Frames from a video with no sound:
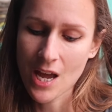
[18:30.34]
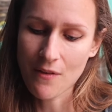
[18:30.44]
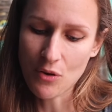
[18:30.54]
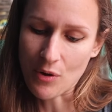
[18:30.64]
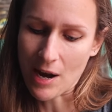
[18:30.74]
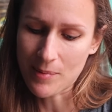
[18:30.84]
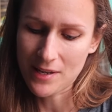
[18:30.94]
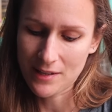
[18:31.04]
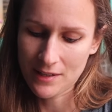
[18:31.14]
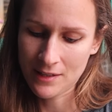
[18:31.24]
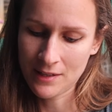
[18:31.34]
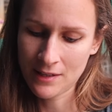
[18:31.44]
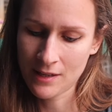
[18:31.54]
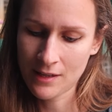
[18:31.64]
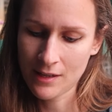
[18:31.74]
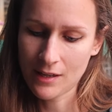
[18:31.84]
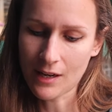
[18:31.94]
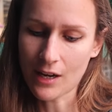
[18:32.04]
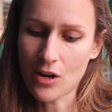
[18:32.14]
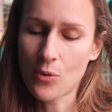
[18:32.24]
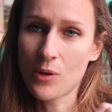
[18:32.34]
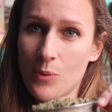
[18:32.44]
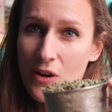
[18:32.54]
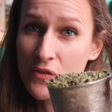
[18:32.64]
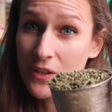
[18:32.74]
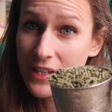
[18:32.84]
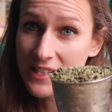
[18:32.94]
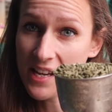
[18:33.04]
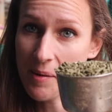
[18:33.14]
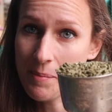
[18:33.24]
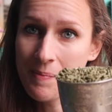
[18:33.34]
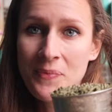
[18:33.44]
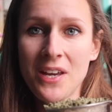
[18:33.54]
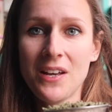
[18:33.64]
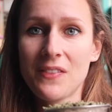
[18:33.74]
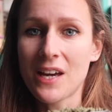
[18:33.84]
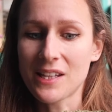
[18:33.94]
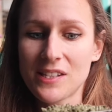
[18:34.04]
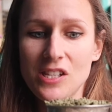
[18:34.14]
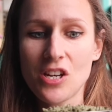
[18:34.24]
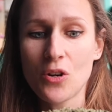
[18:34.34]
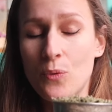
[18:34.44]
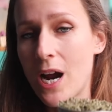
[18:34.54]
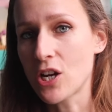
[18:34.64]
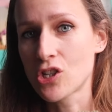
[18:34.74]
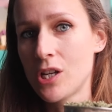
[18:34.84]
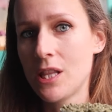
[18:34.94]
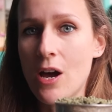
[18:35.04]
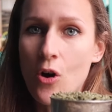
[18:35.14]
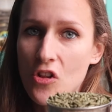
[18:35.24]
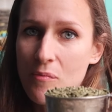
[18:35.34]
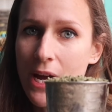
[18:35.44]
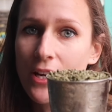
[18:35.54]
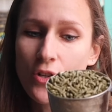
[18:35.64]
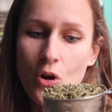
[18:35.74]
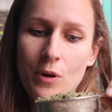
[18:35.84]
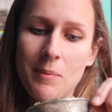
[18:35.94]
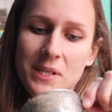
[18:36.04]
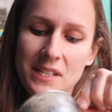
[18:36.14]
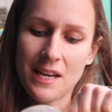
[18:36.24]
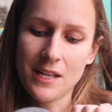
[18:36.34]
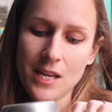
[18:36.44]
Every rabbit, I know that when I fill this up, that's the ration that all of my adult rabbits get.